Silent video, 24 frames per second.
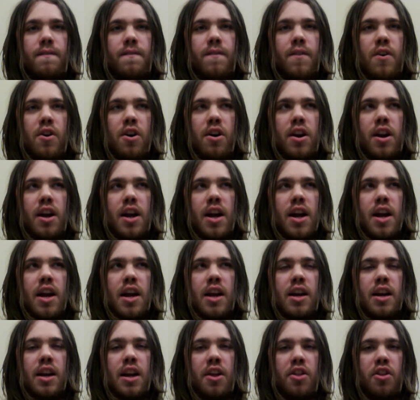bought
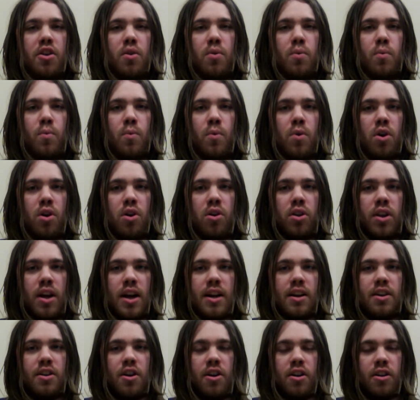another
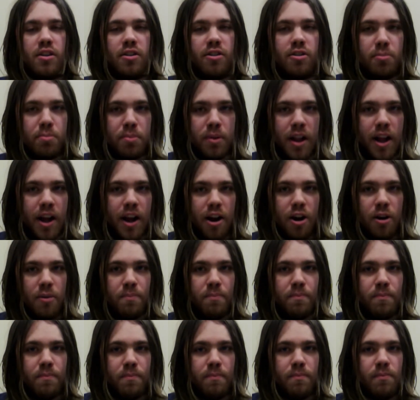Waterlight Darkness player,